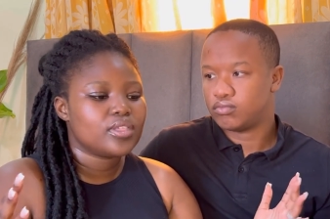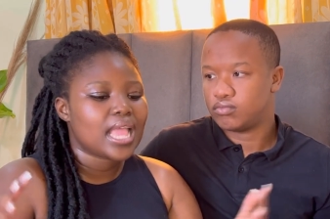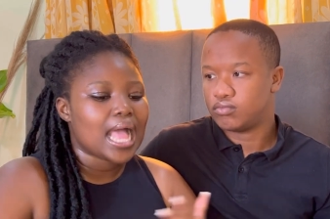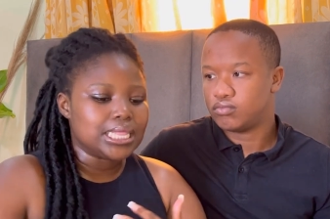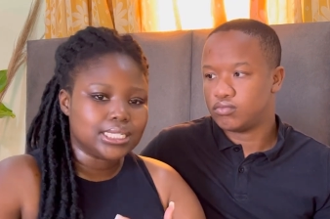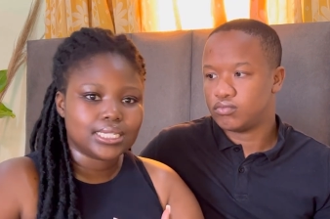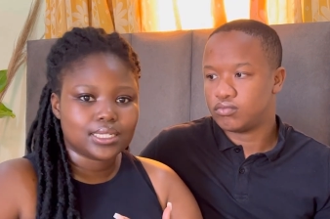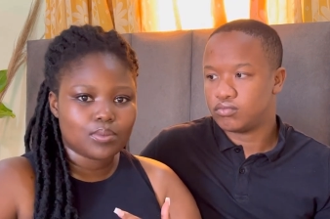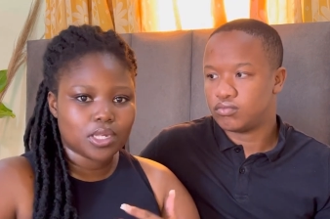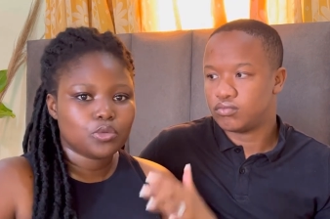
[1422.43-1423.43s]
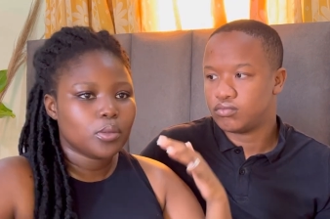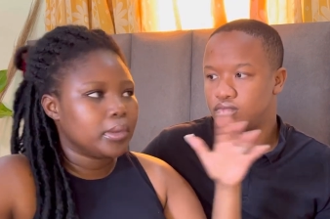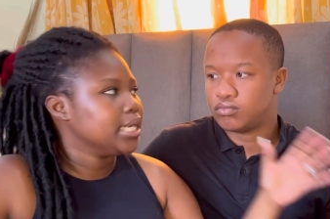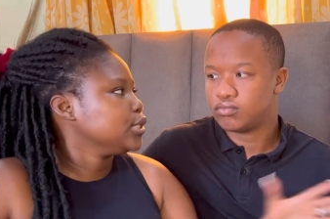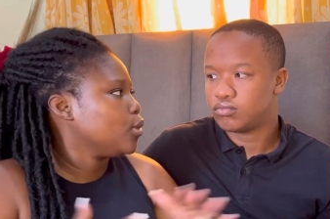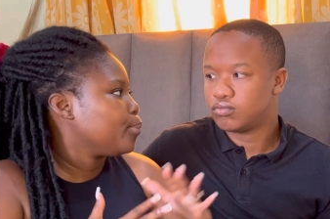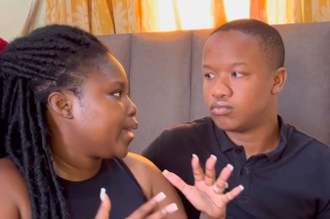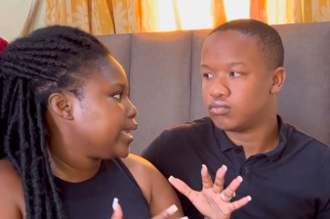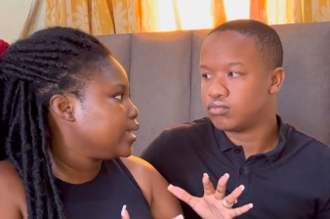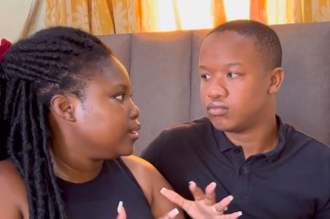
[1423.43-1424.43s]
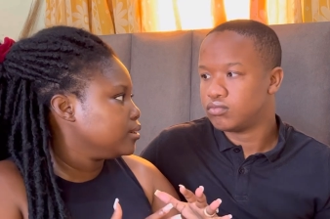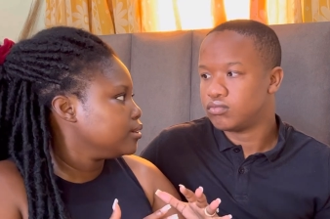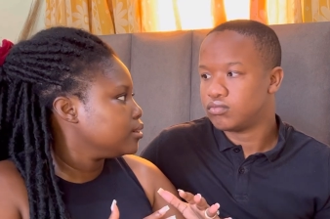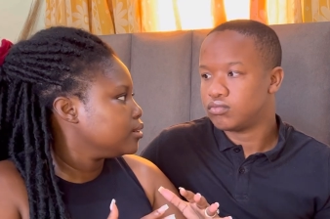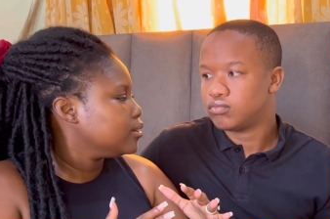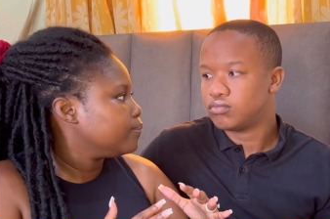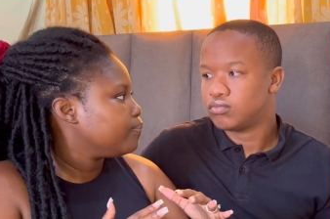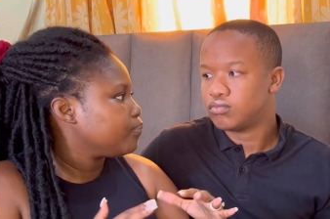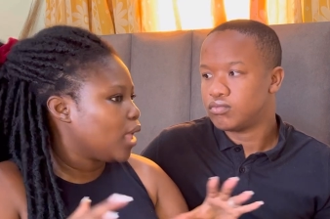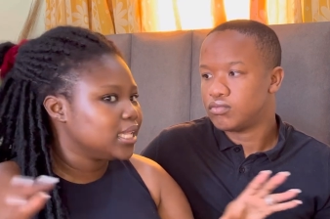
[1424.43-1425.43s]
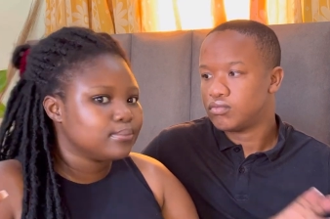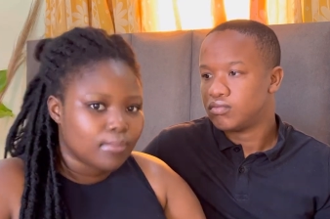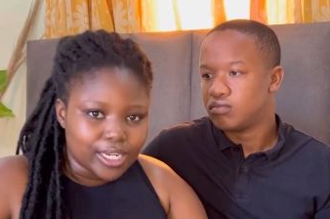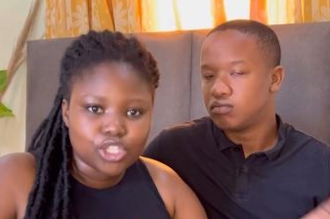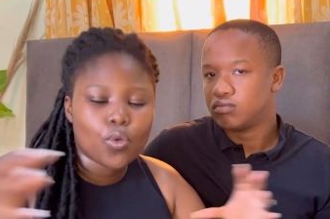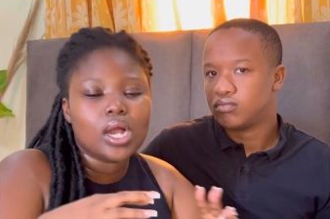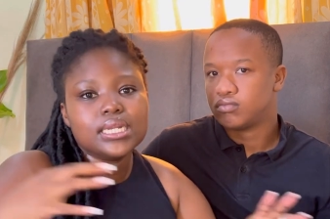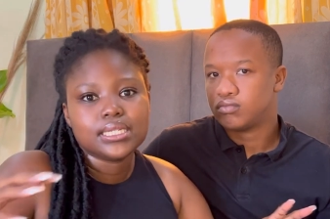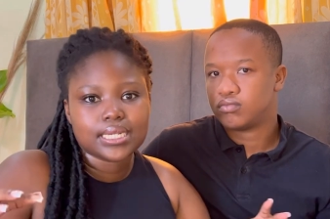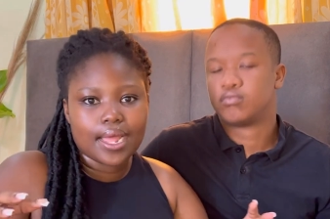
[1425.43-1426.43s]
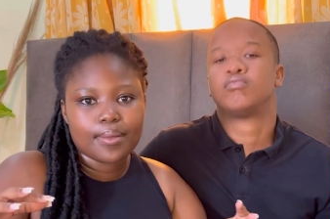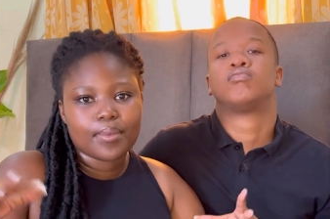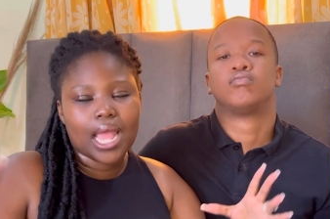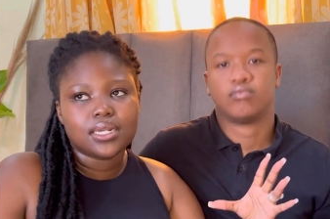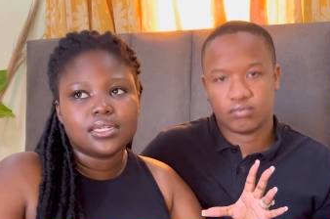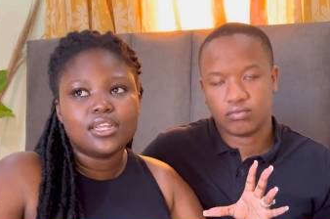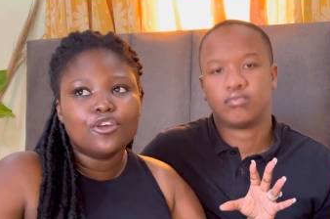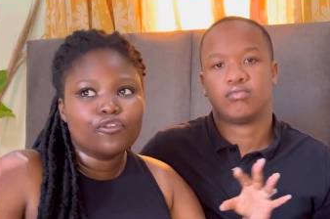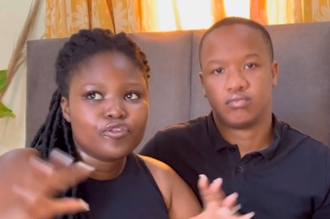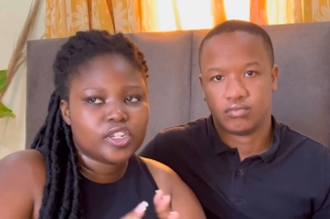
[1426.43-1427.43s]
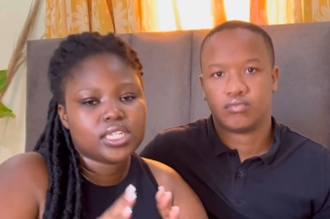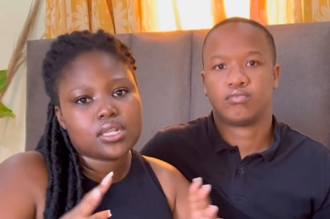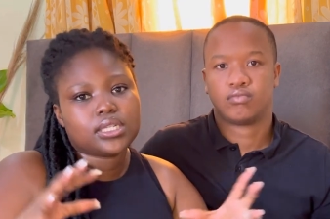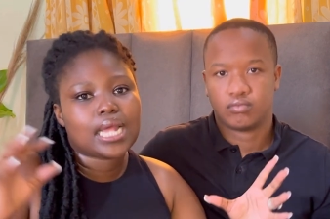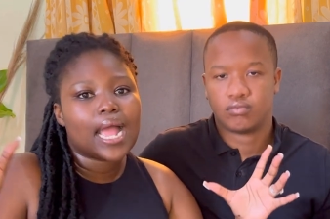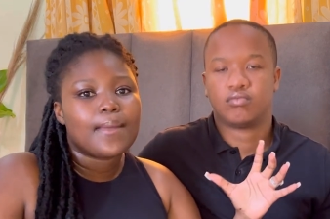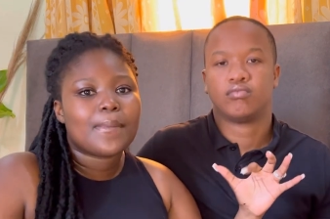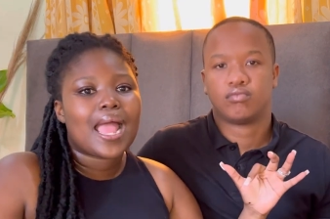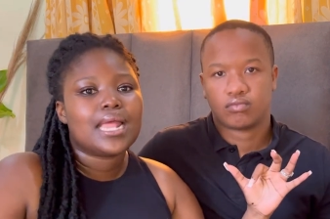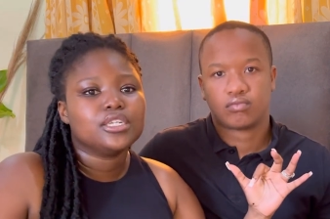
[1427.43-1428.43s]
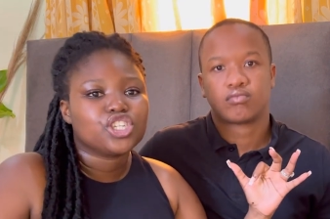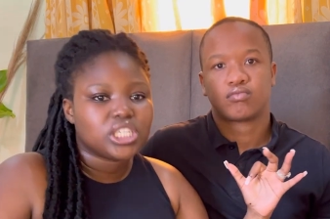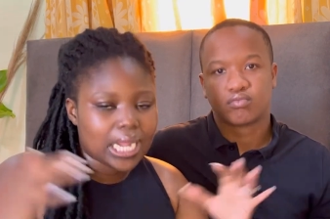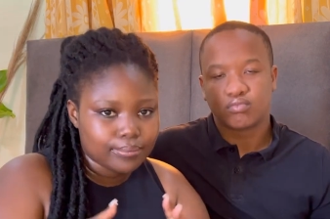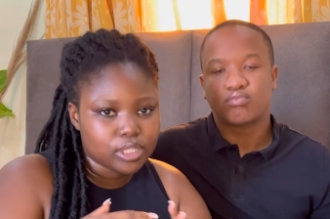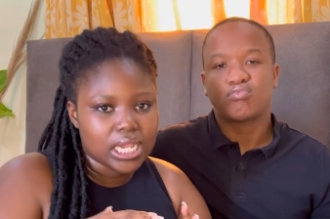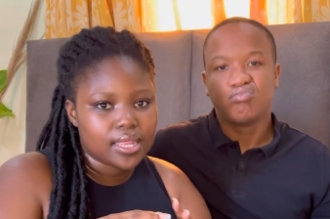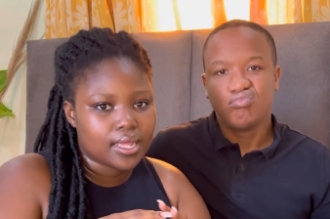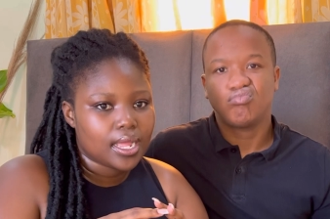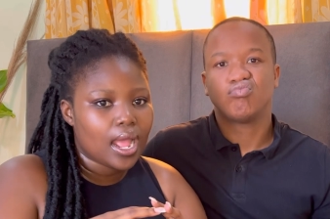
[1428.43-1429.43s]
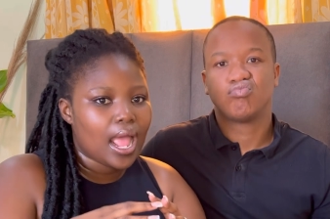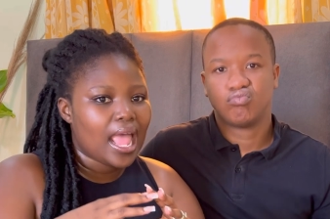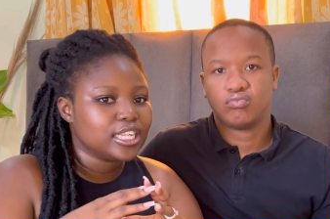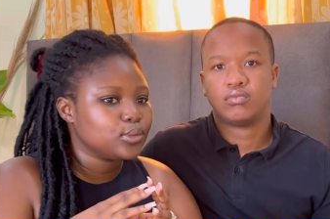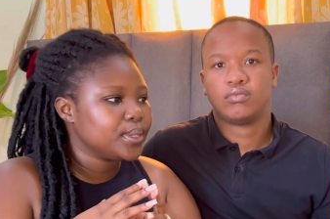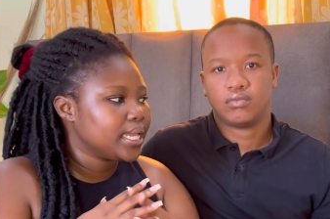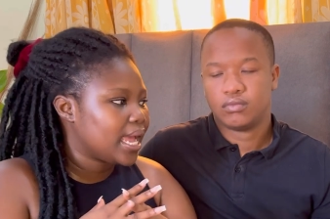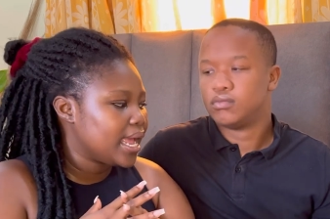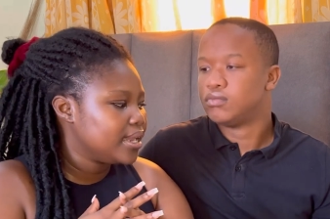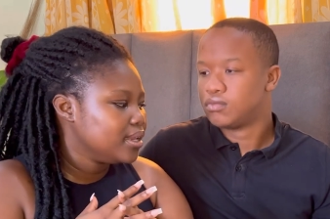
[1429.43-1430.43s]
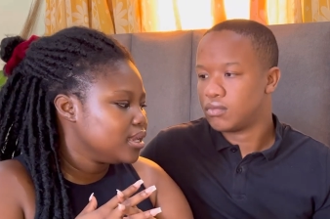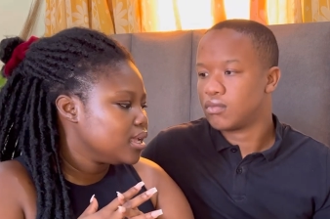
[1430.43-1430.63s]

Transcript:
Speaker 1: the other six months, we might as well pack in as much quality time and physical time and just time together as we can